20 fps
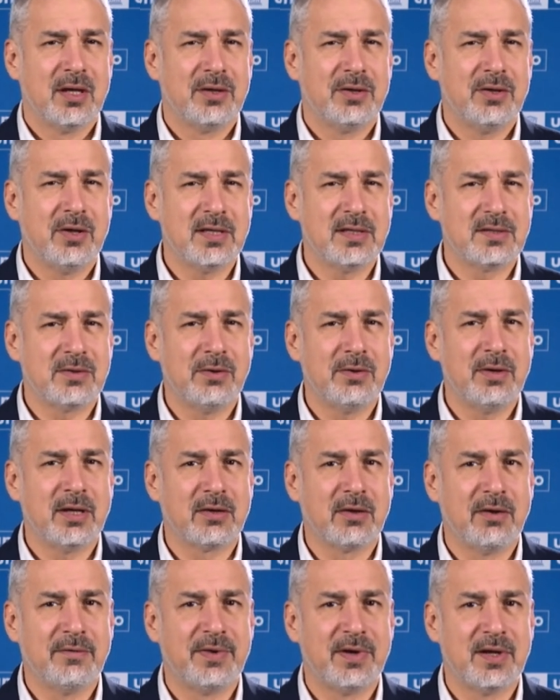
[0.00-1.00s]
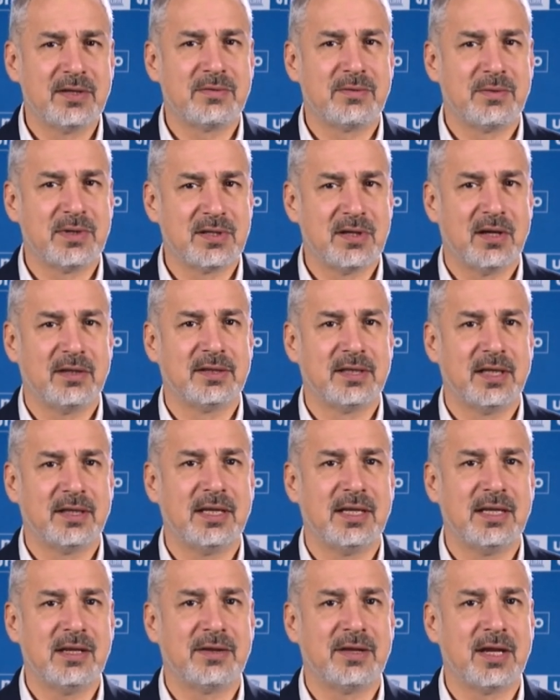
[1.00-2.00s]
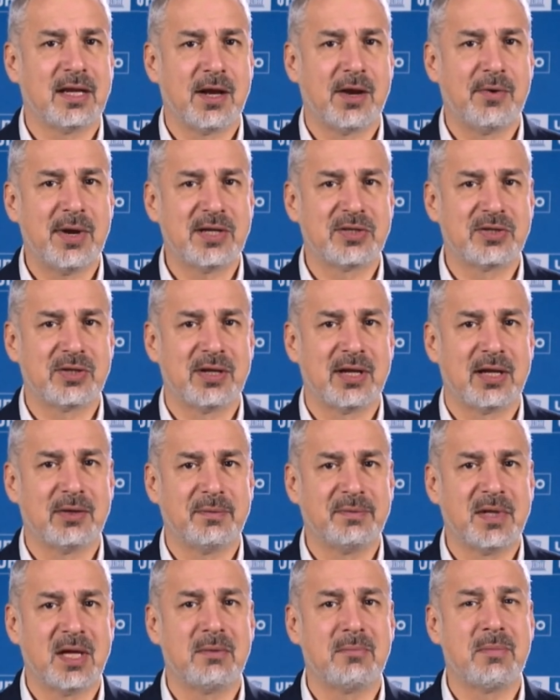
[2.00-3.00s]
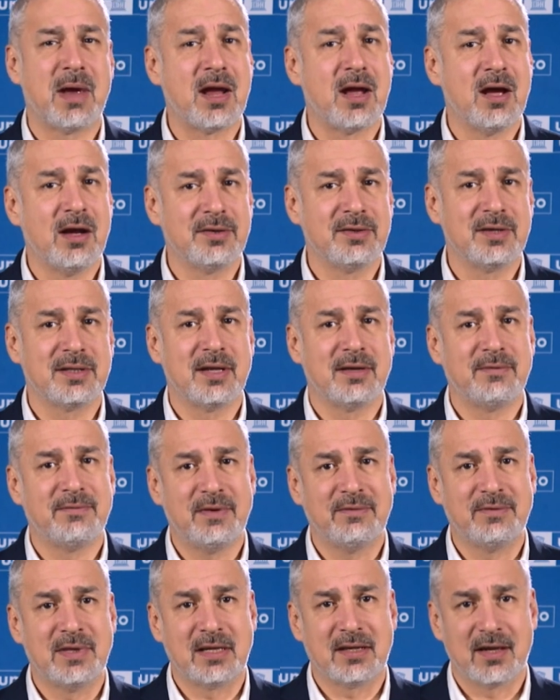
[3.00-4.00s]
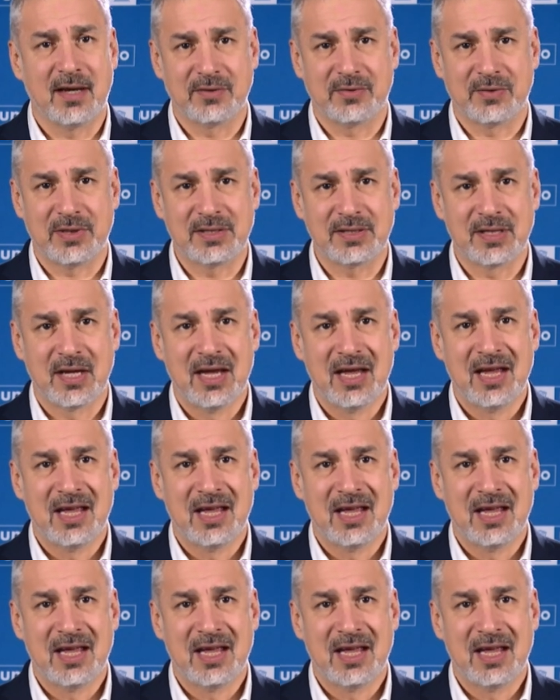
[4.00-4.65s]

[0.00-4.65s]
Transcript: The historic conference resulted in a declaration adopted by 150 countries